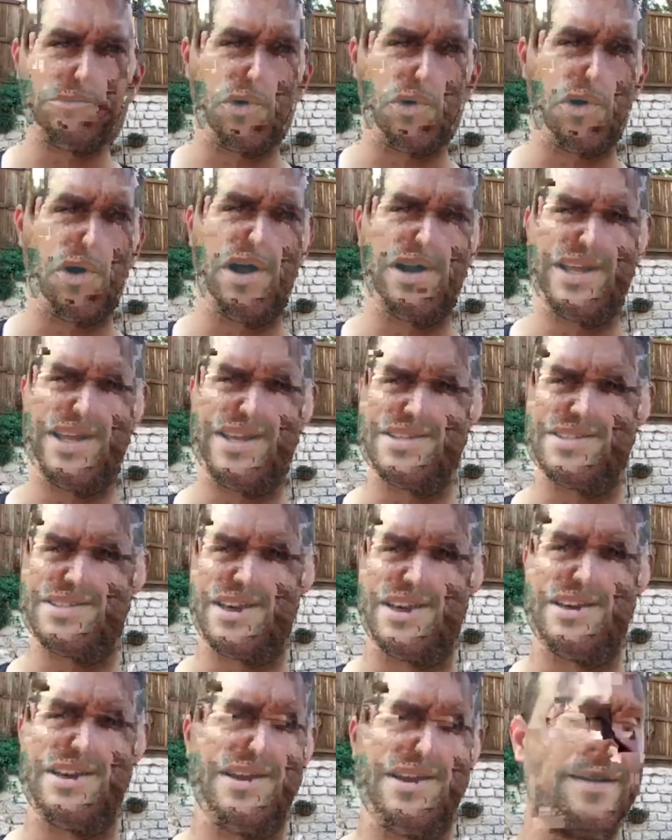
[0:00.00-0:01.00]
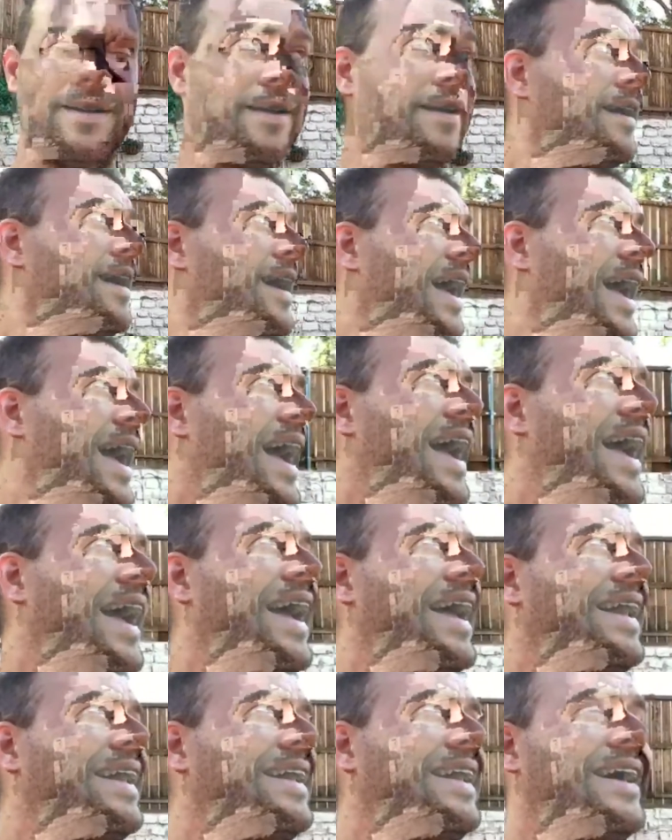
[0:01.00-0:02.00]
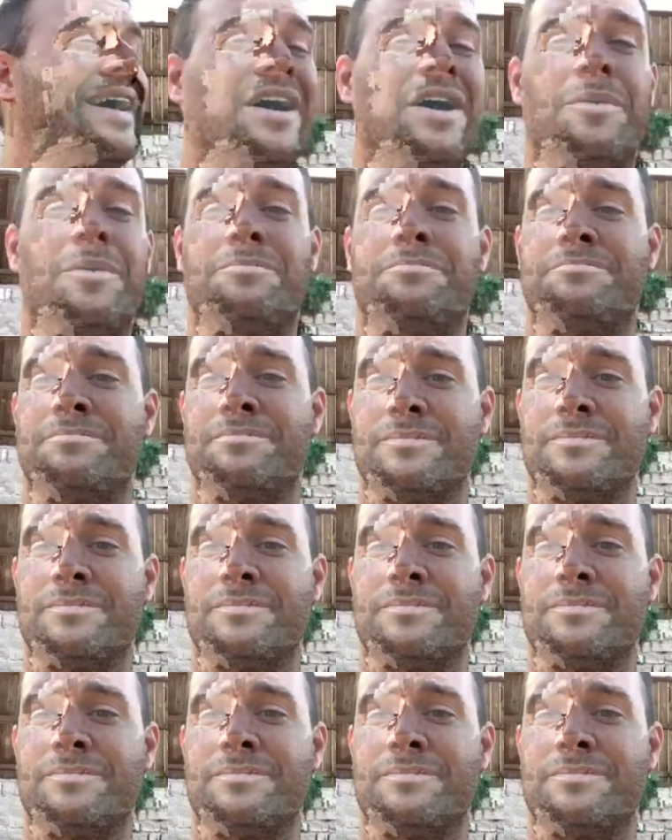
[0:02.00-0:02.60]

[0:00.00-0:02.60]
more audience in here, and um,